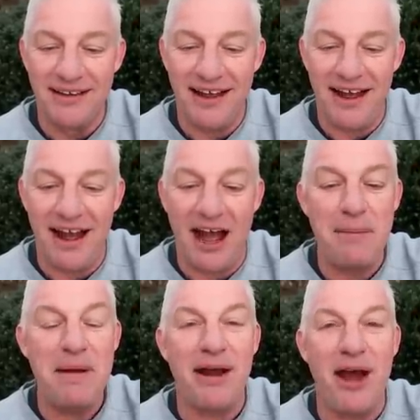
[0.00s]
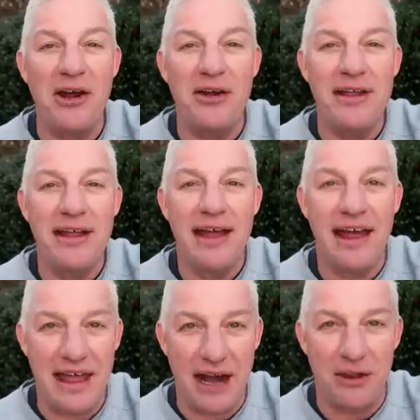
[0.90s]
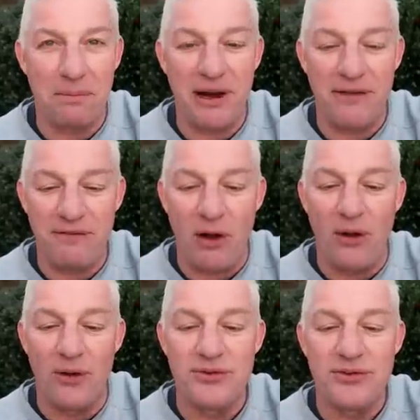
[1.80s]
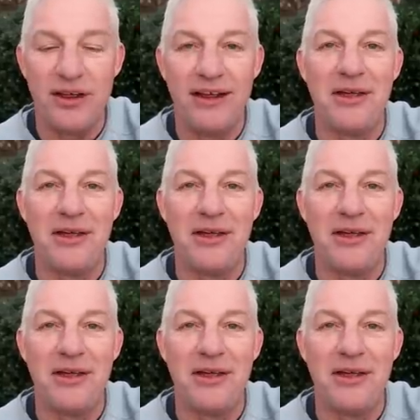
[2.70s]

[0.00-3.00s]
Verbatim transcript: Uh, I bet 100 and that other player folds.